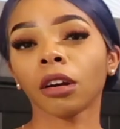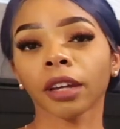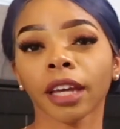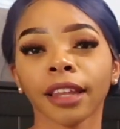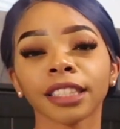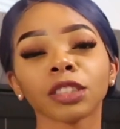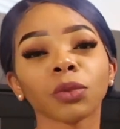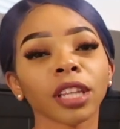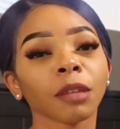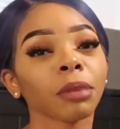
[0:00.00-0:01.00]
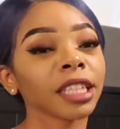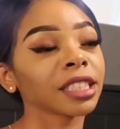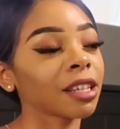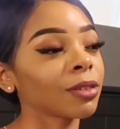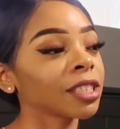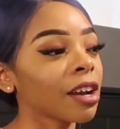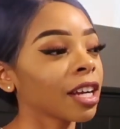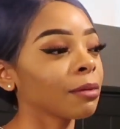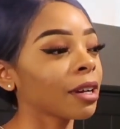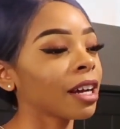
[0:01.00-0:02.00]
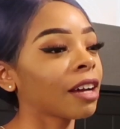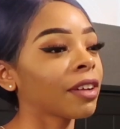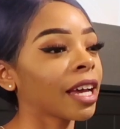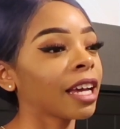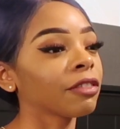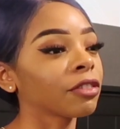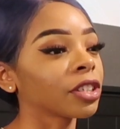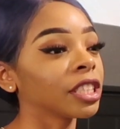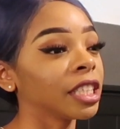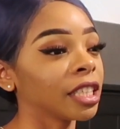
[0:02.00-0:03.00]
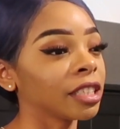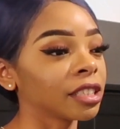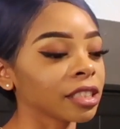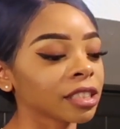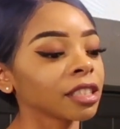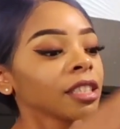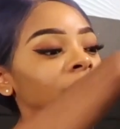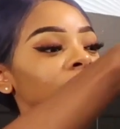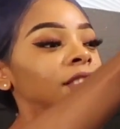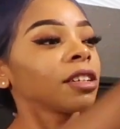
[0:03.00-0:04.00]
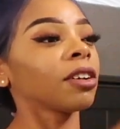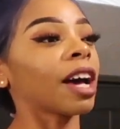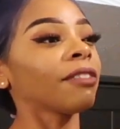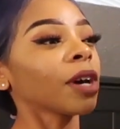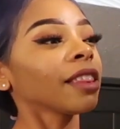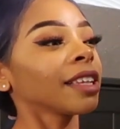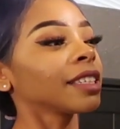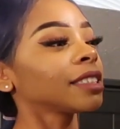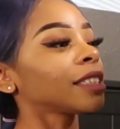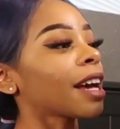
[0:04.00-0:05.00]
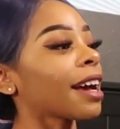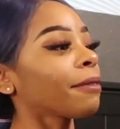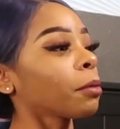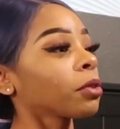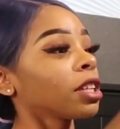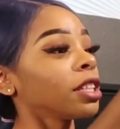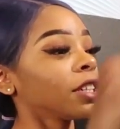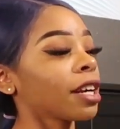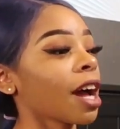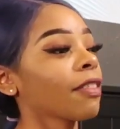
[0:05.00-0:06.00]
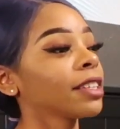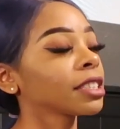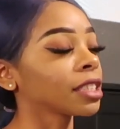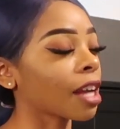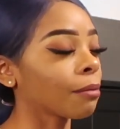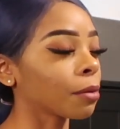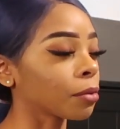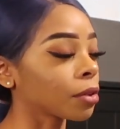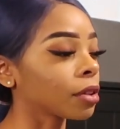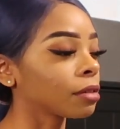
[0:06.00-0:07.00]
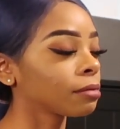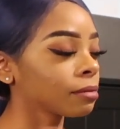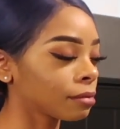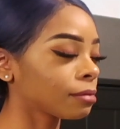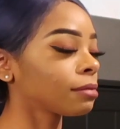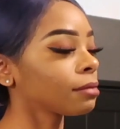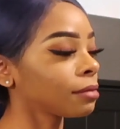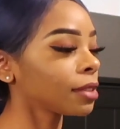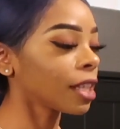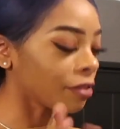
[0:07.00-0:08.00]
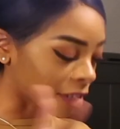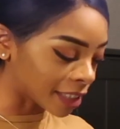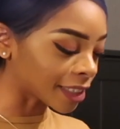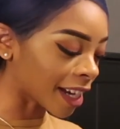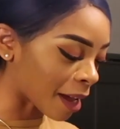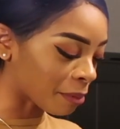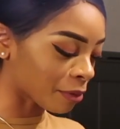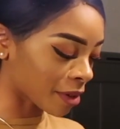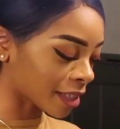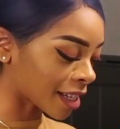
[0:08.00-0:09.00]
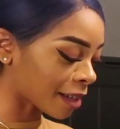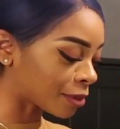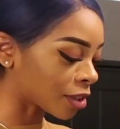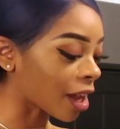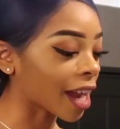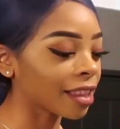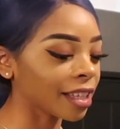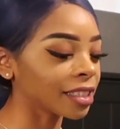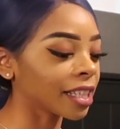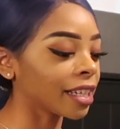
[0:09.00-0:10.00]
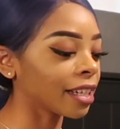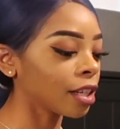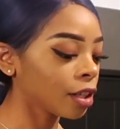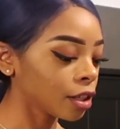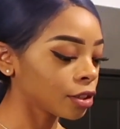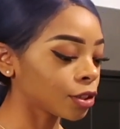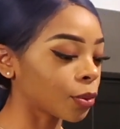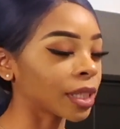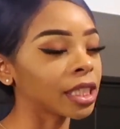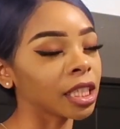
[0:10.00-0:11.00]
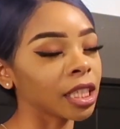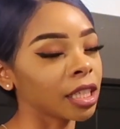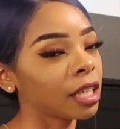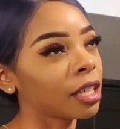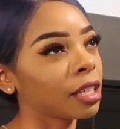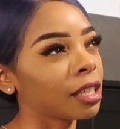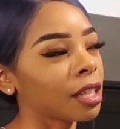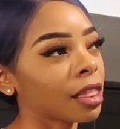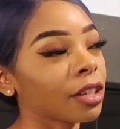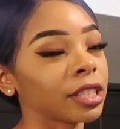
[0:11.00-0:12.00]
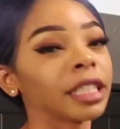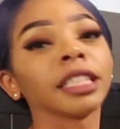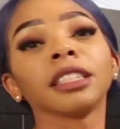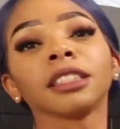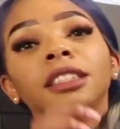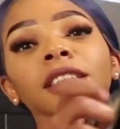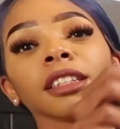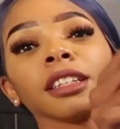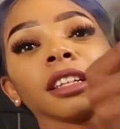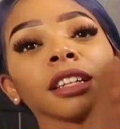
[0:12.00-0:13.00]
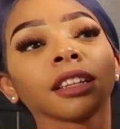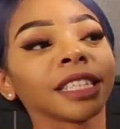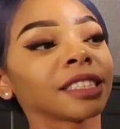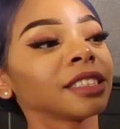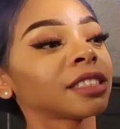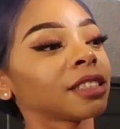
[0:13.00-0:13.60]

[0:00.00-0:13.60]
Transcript: Okay, this is one of the pieces I was talking about how I've had for years. So I've got this. I remember the year I got this because I remember events that happened around that time. So I got this in 2013. This is